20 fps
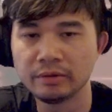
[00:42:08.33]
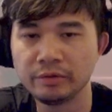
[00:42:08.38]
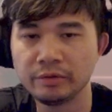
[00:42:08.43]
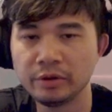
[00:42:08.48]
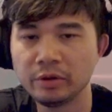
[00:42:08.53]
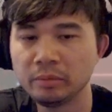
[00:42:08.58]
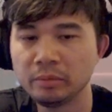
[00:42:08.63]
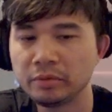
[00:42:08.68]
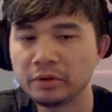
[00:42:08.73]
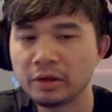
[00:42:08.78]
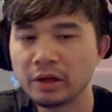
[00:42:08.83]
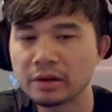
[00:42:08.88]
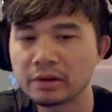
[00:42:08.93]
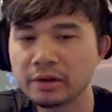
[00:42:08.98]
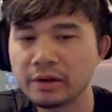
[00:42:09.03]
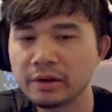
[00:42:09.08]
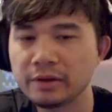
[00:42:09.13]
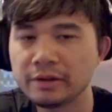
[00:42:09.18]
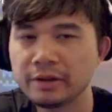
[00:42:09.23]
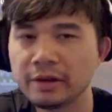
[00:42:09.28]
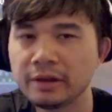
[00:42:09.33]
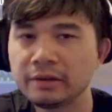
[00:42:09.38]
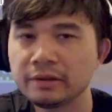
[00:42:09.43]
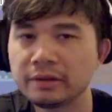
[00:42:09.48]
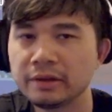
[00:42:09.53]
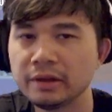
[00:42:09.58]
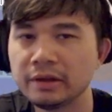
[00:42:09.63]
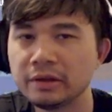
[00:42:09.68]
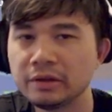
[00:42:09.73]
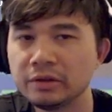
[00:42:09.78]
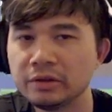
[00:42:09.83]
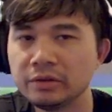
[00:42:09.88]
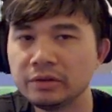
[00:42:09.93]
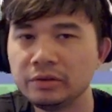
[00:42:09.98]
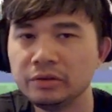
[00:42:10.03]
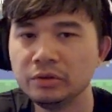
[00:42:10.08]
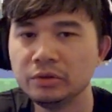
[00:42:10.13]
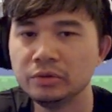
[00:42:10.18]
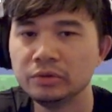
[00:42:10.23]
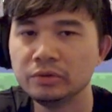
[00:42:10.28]
don't block like that, they could
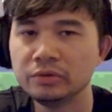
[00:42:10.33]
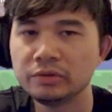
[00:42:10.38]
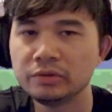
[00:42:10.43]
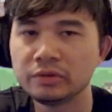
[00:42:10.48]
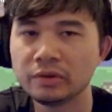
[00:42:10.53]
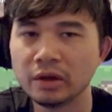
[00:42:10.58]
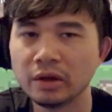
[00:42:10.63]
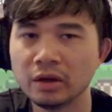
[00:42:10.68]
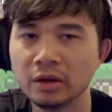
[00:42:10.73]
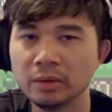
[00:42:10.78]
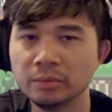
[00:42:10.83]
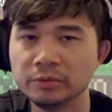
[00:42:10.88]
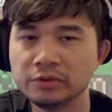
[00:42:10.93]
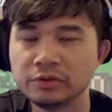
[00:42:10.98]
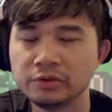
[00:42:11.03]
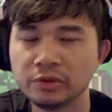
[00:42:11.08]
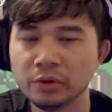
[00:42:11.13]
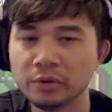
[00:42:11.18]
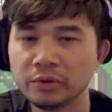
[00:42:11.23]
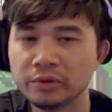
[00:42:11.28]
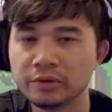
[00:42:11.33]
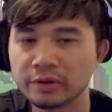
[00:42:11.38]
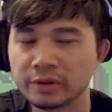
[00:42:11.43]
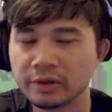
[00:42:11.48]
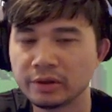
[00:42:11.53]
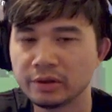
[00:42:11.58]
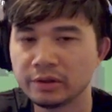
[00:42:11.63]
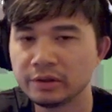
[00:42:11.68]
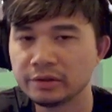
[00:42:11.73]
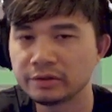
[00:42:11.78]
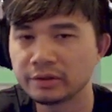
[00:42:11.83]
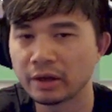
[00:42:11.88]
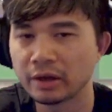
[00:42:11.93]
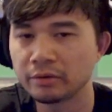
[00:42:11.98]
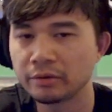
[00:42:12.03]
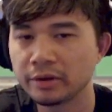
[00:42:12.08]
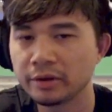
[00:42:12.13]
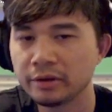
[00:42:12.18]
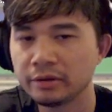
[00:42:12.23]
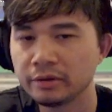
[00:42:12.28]
use Stoke to kill us
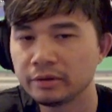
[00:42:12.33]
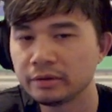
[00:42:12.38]
outright.